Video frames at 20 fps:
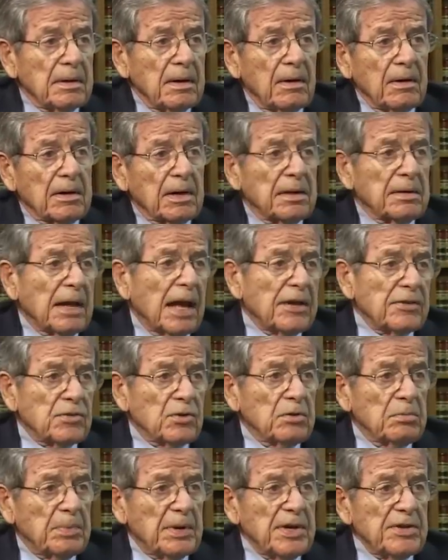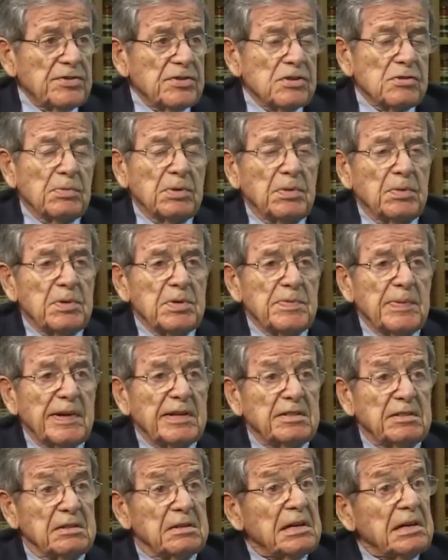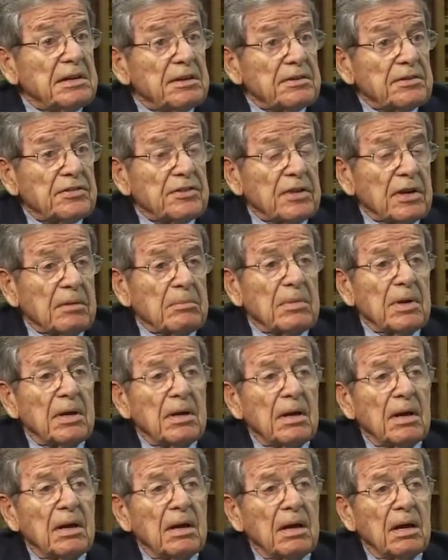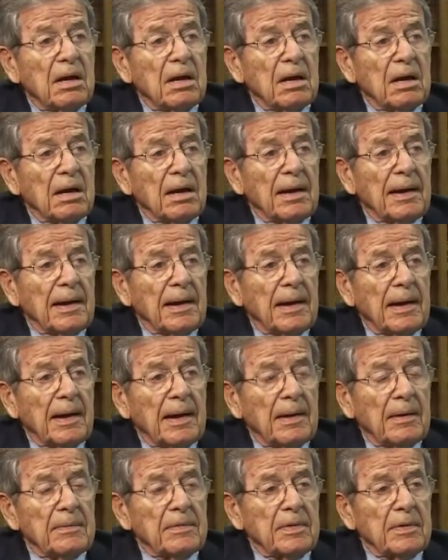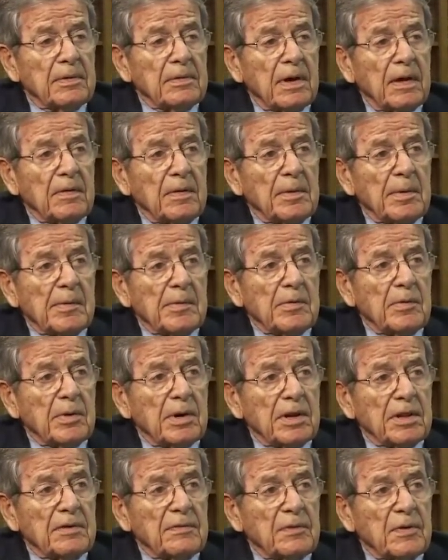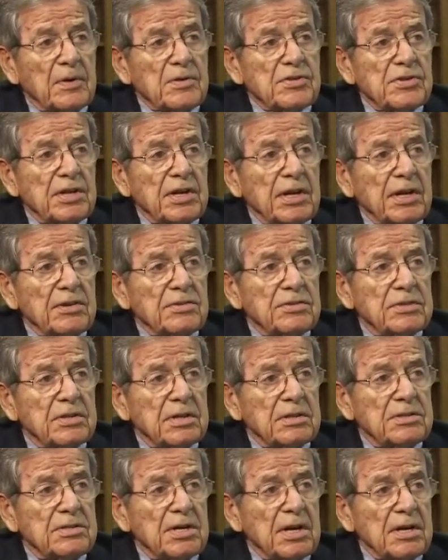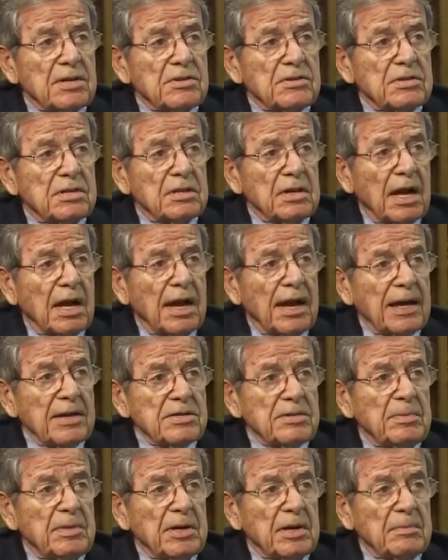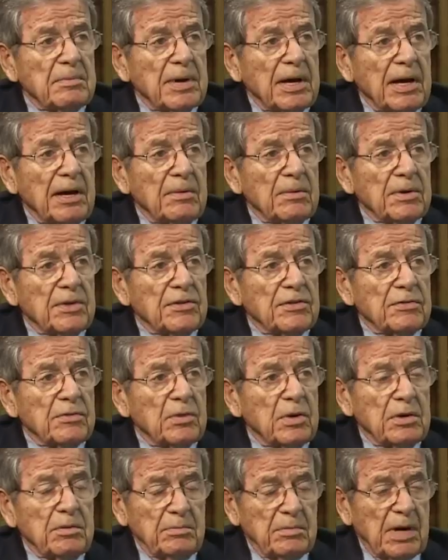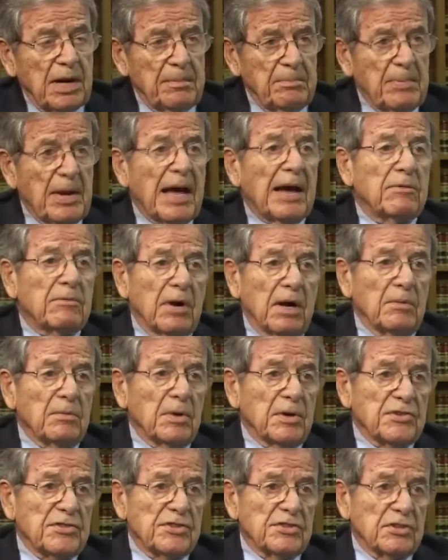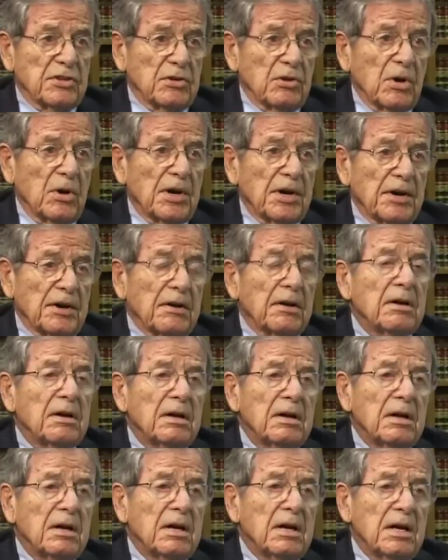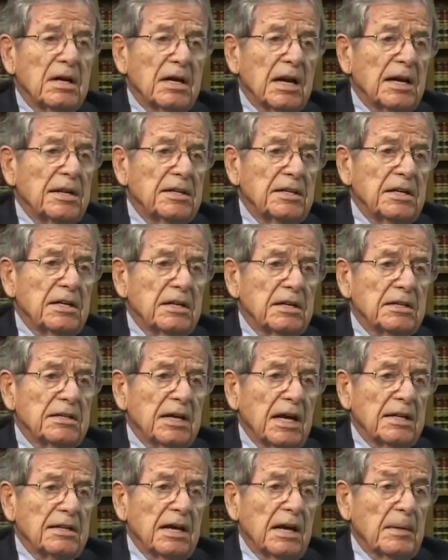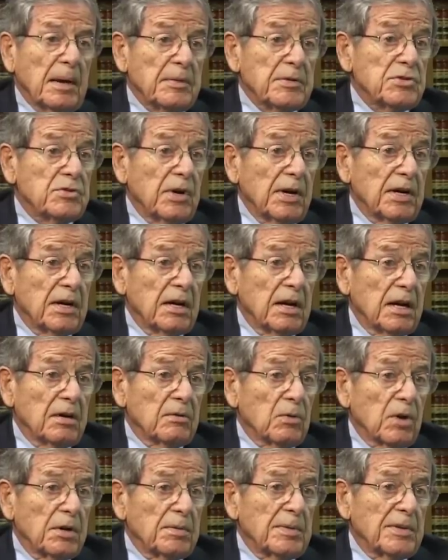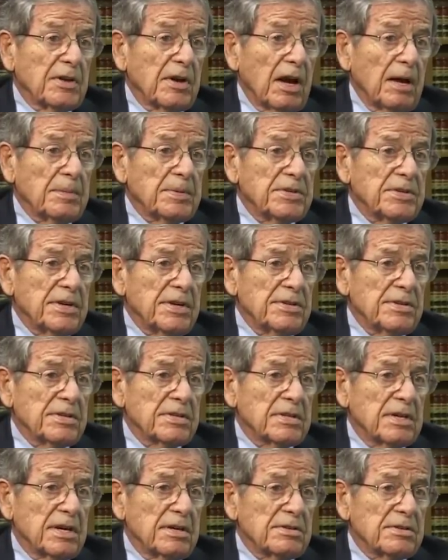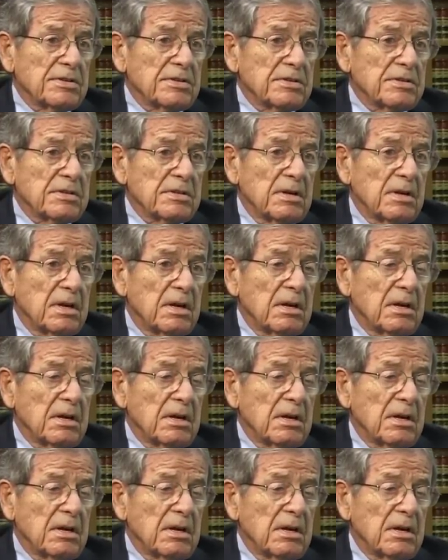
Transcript: on a natural basis with respect to leadership. Uh, I remember one of the first things that Jess asked me about was what my background was as a lawyer. And I did at that time, I was trying a lot of workman compensation cases.